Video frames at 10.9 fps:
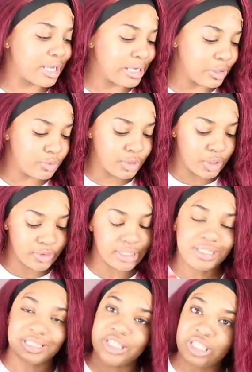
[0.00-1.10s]
I don't know,
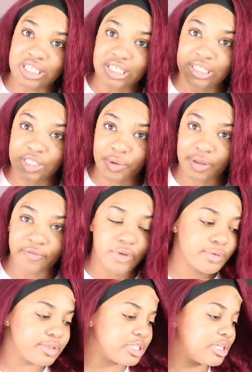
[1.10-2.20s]
this is Chi Silk
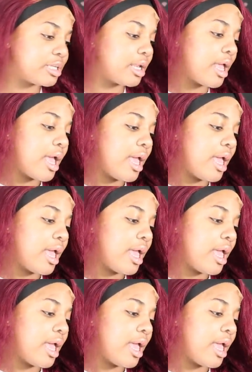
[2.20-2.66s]
Infusion.